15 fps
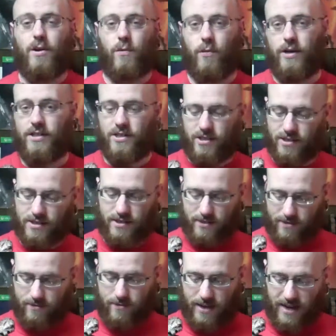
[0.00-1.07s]
Which,
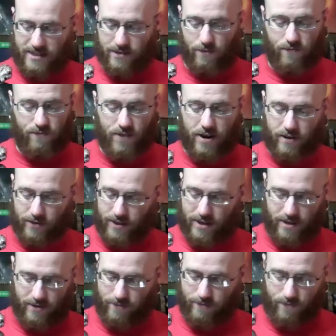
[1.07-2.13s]
it's a
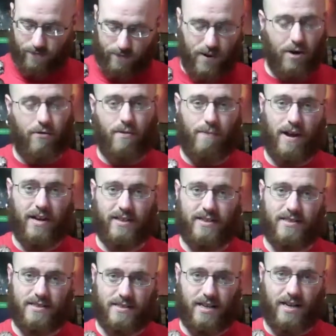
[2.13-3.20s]
very, very
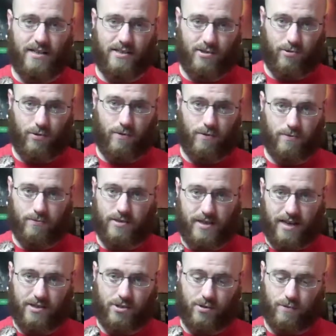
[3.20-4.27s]
badly designed
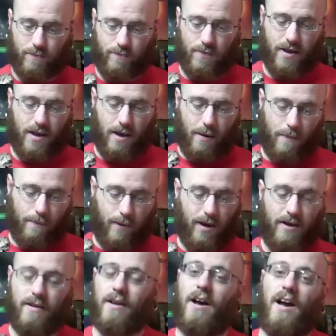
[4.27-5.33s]
statue.
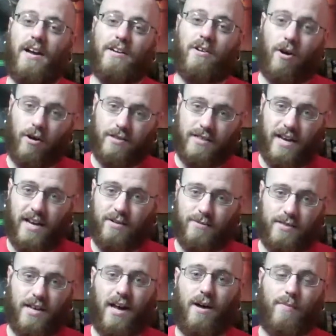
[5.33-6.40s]
But I'd called
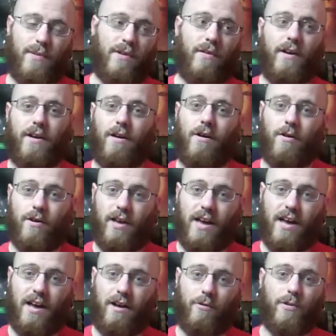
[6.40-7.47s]
GameStop, and they were like, oh
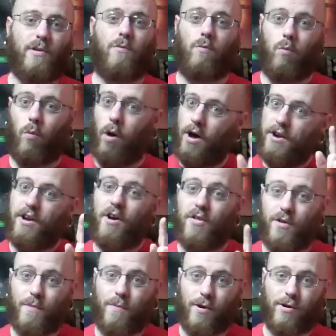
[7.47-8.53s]
yeah, only one
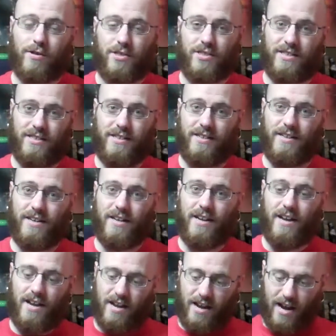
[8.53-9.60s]
other person
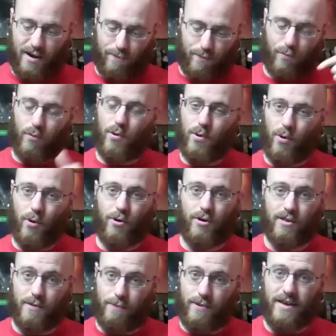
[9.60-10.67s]
had
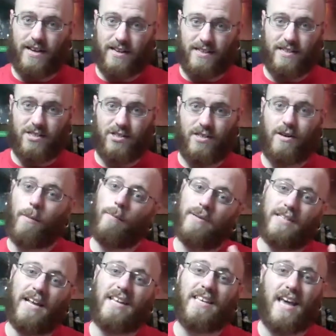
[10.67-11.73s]
pre-ordered the big edition,
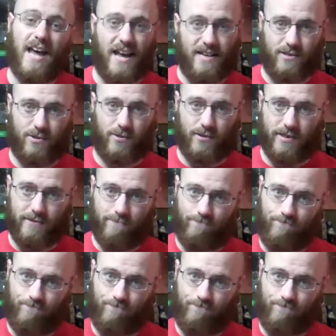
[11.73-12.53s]
but they canceled it.